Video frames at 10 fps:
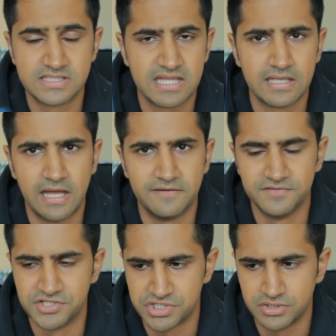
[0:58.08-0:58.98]
other Lite
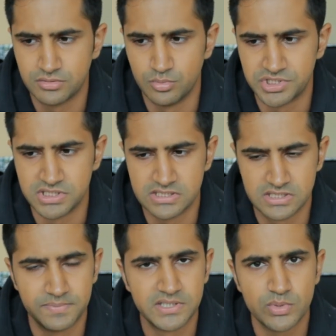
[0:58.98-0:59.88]
version, which is
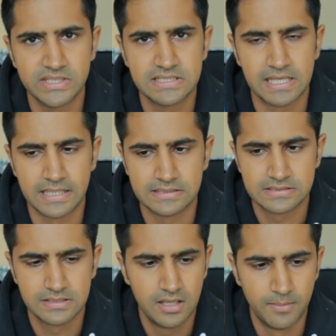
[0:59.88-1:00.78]
the P20 Lite.
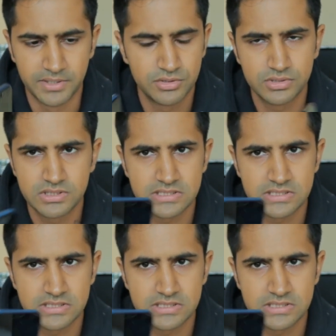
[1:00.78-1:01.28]
But you